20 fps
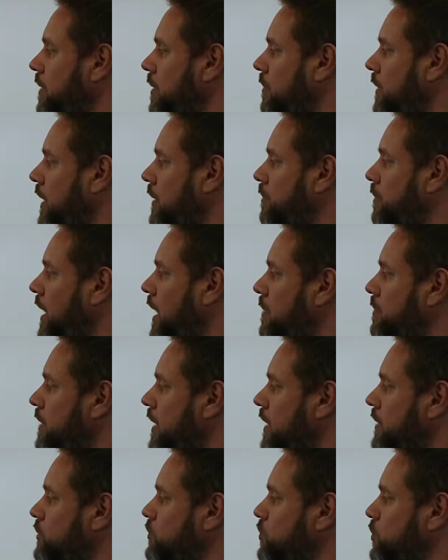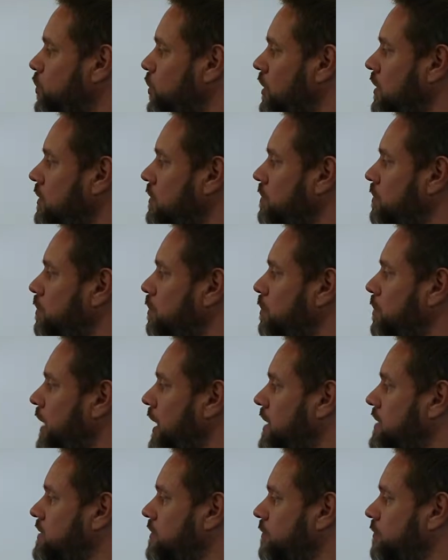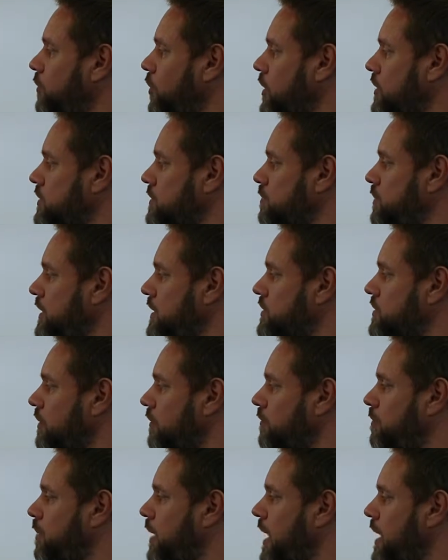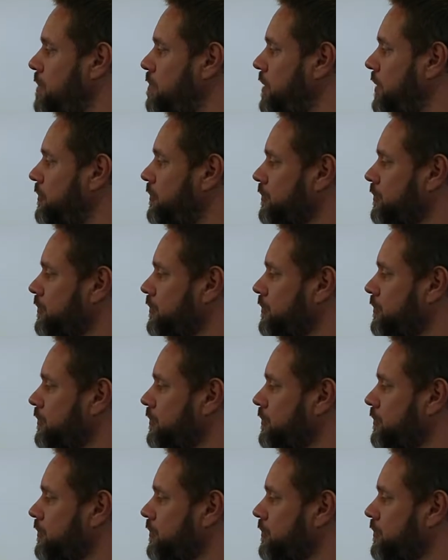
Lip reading: my pipeline tool, place the first piece of pipe,